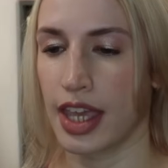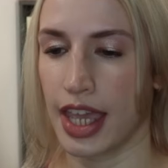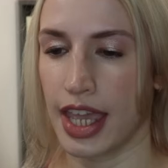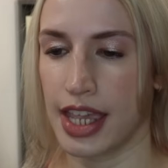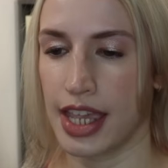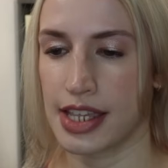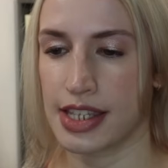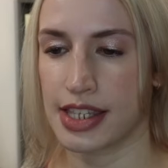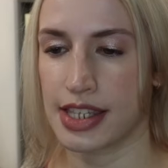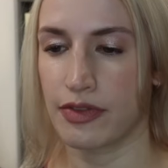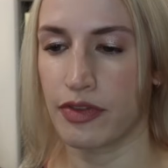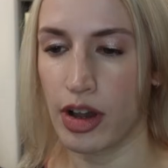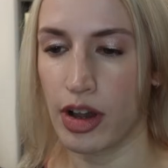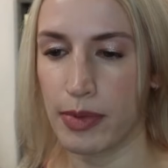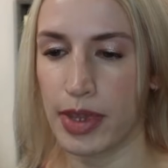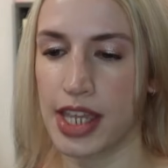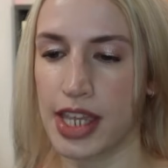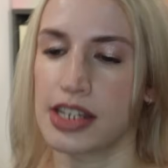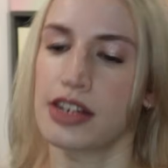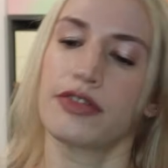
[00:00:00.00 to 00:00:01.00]
It's
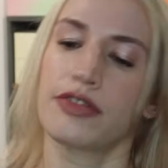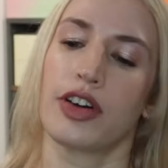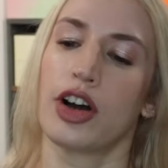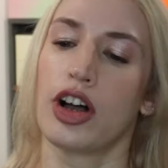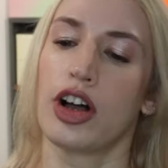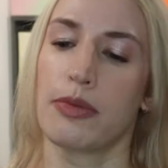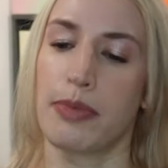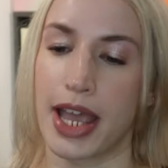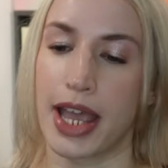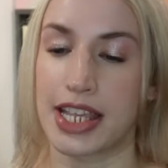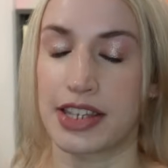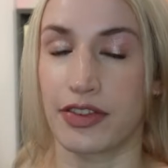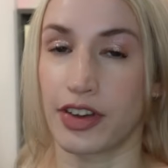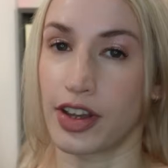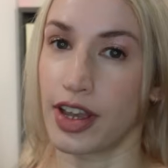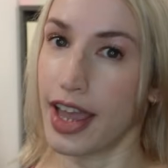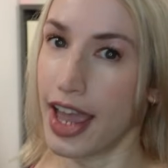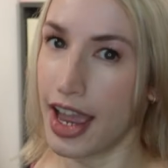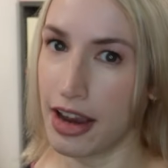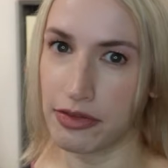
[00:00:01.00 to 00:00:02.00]
formulated for all, best
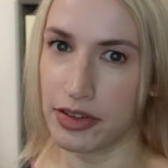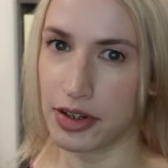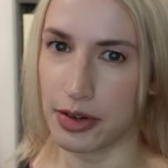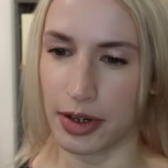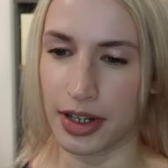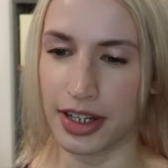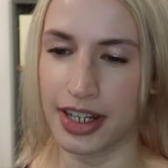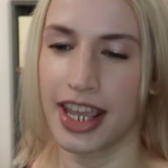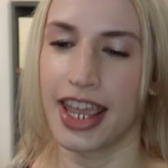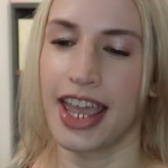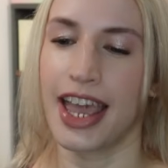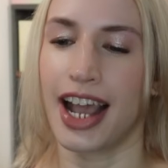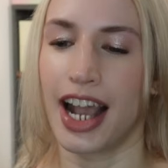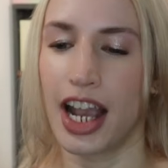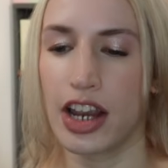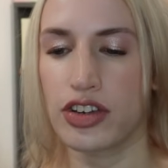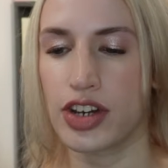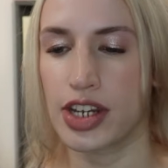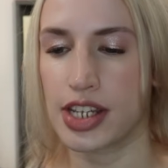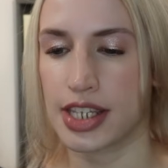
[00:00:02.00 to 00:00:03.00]
for everyone.
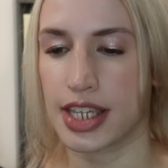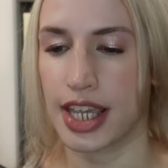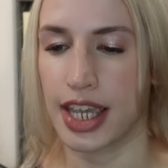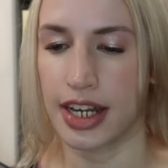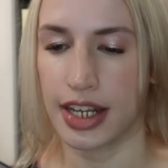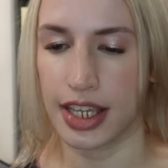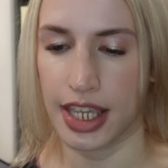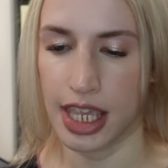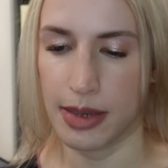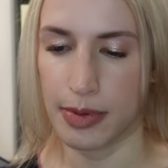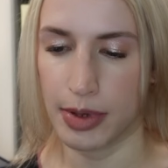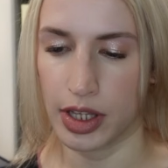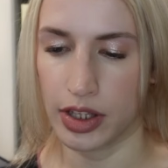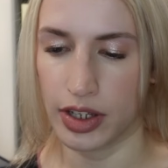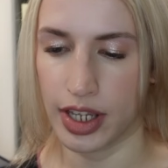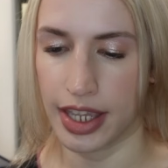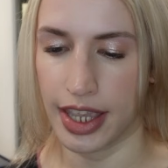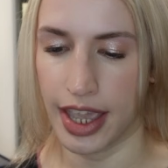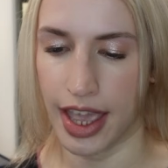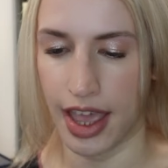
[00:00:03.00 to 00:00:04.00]
Hydrate skin and keep it
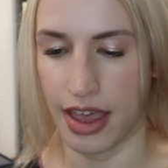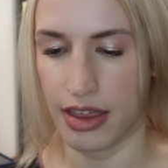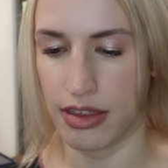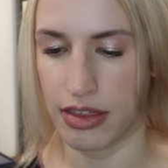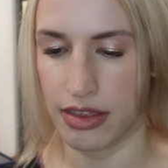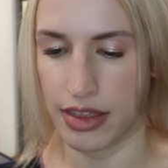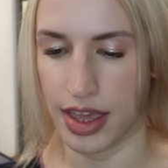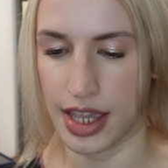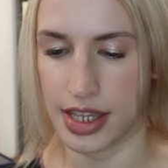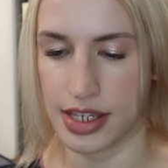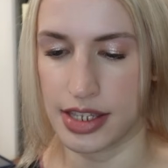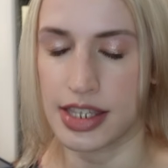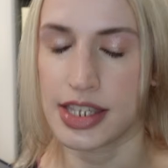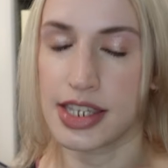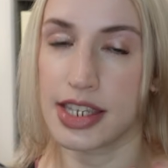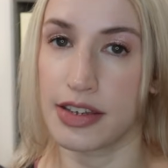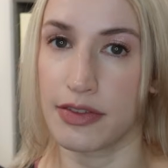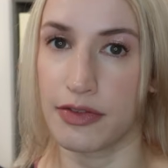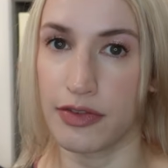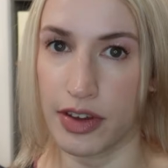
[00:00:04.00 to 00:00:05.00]
looking healthy. So this
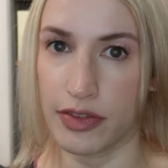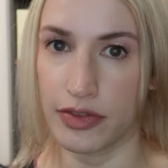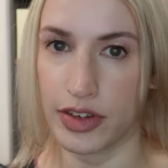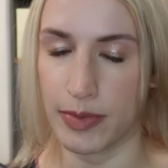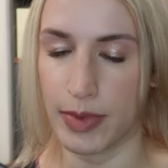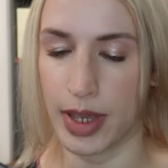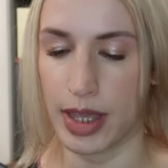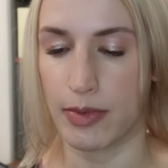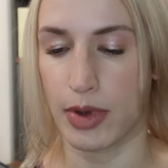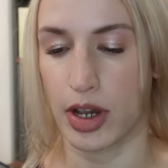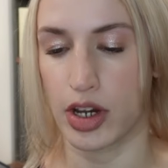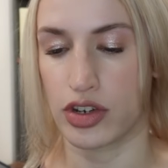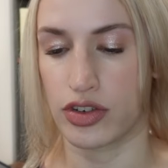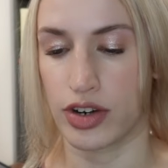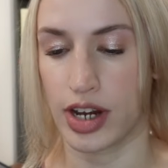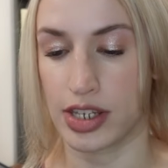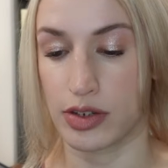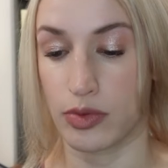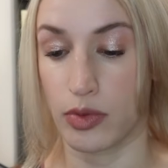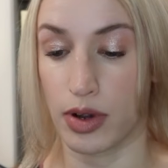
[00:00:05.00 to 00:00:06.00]
is a 50ml
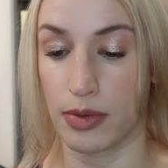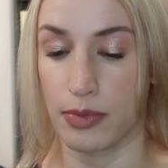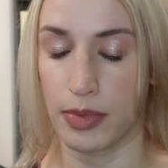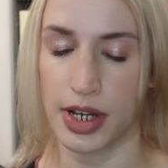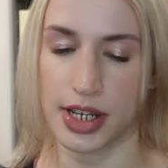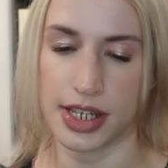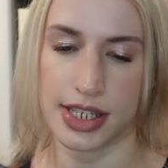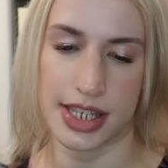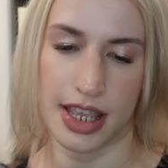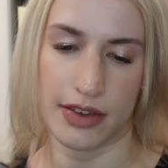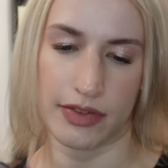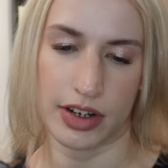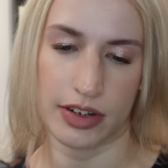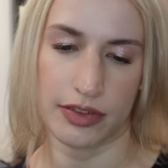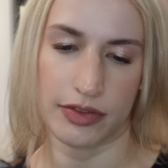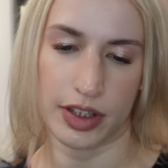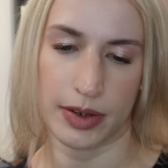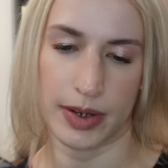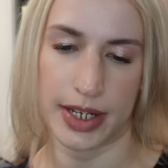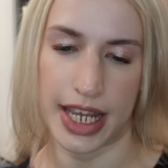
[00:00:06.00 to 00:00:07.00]
moisturiser, 1.7
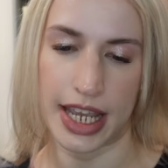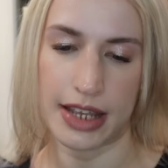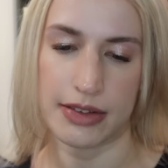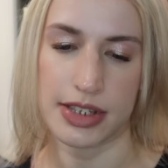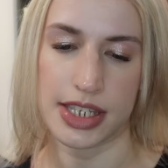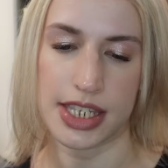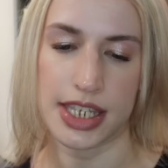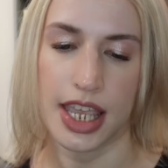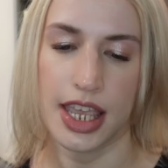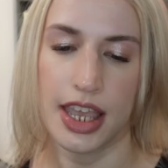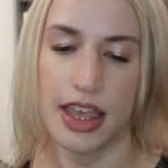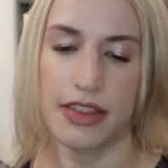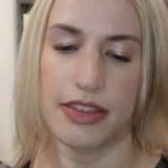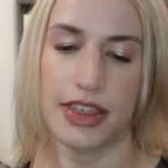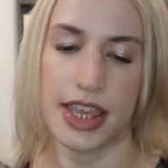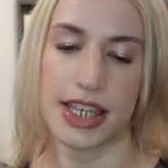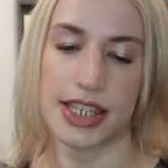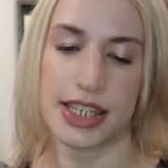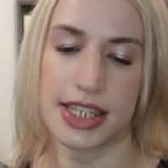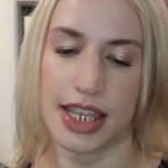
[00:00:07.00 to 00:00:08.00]
fluid ounce.
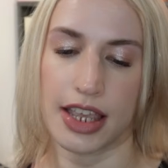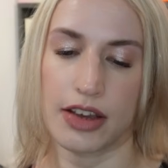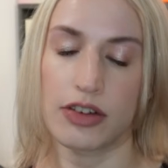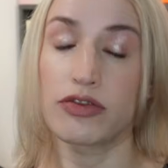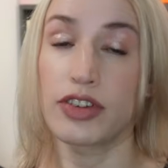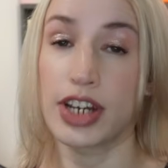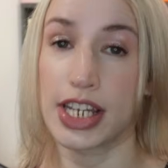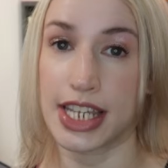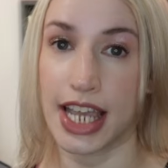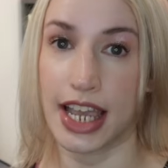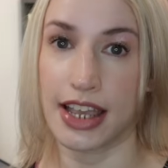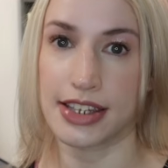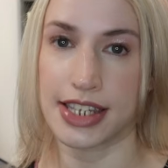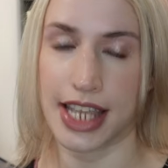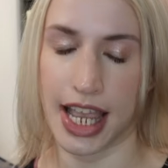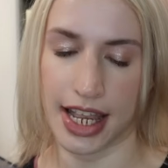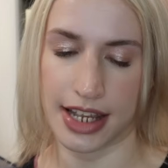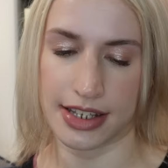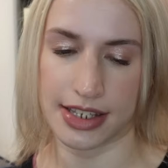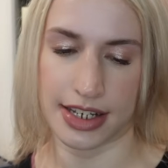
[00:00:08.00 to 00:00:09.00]
This retails
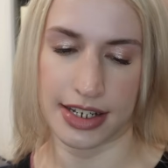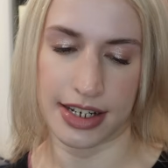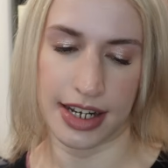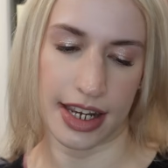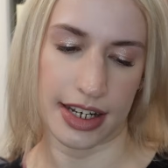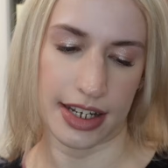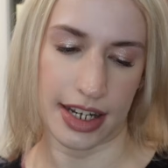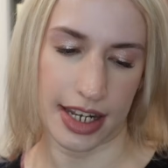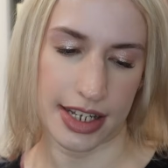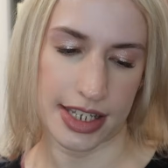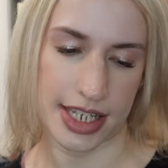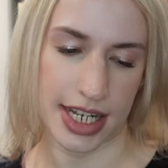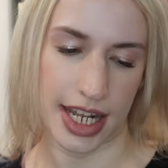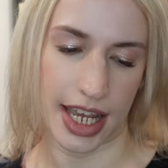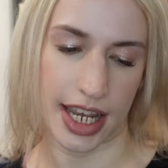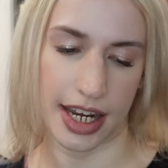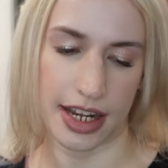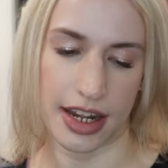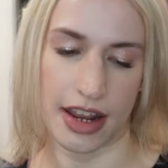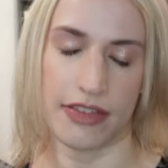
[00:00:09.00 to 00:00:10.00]
at
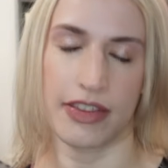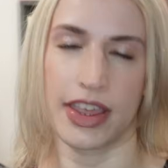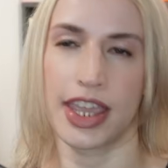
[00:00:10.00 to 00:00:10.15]
£9.99.